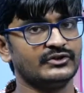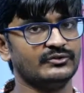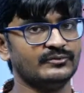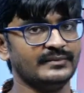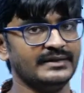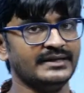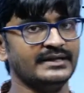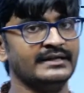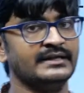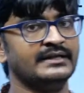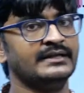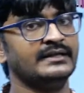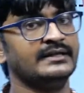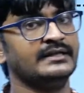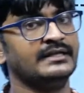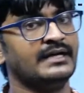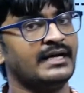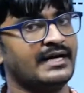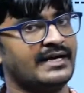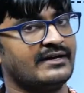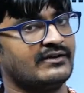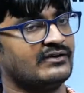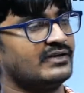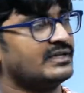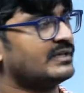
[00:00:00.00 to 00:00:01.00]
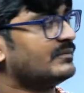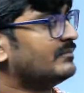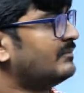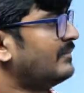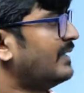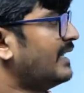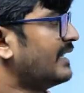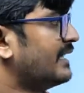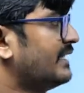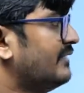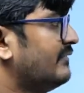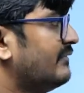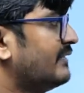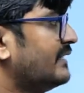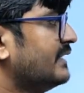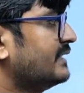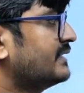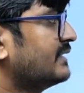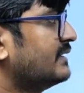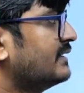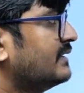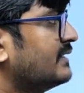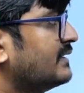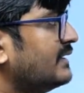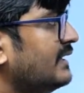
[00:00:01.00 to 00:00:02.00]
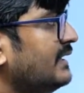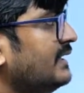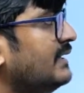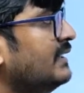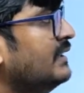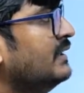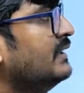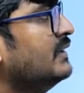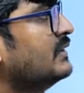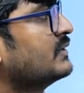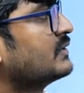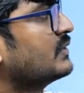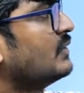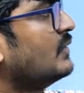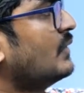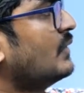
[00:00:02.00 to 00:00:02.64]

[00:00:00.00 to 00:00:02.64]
me angular magnification, right? So